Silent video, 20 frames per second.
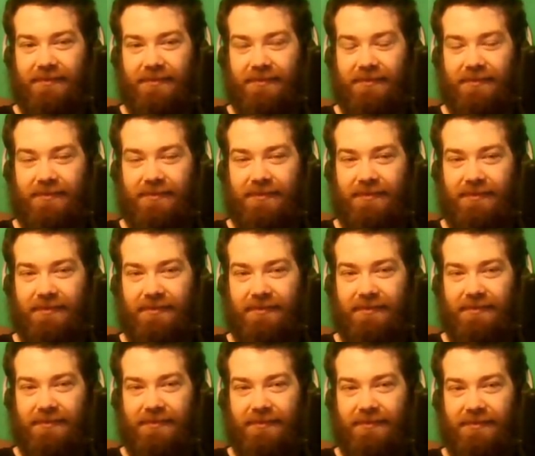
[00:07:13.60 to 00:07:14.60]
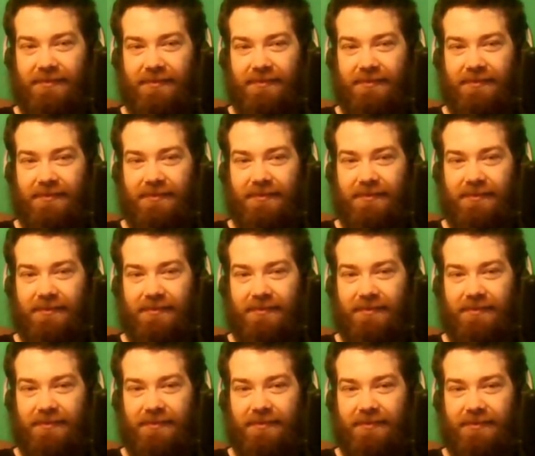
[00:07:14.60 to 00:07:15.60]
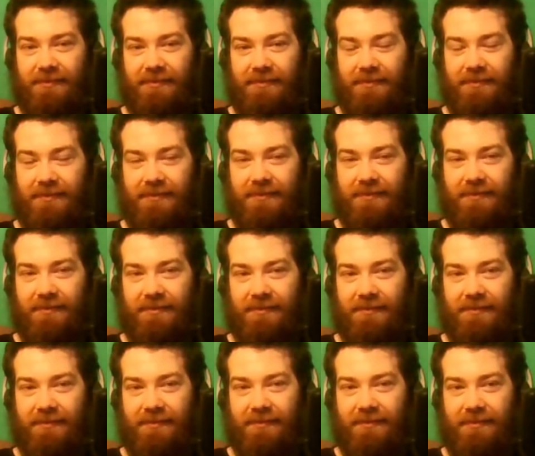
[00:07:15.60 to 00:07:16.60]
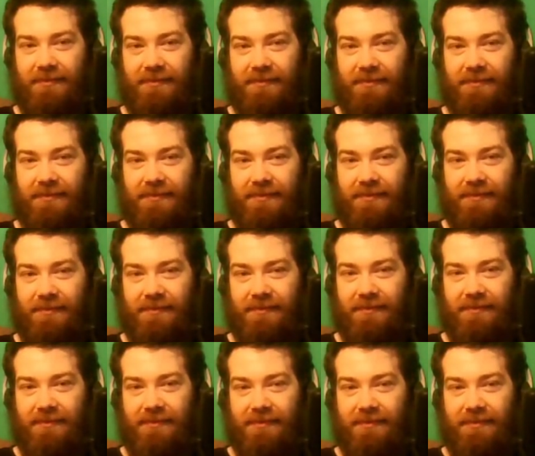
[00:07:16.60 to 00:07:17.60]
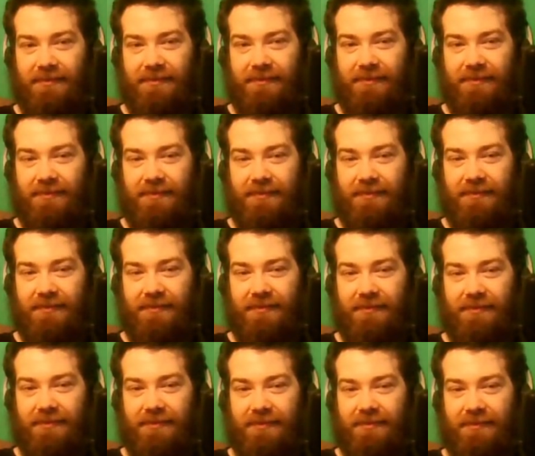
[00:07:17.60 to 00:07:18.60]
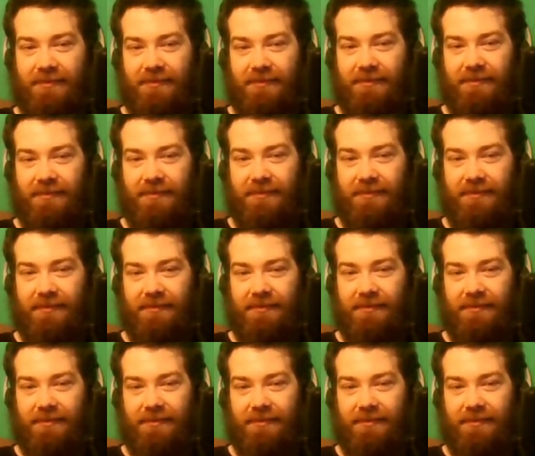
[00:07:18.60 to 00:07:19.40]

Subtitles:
(not speaking)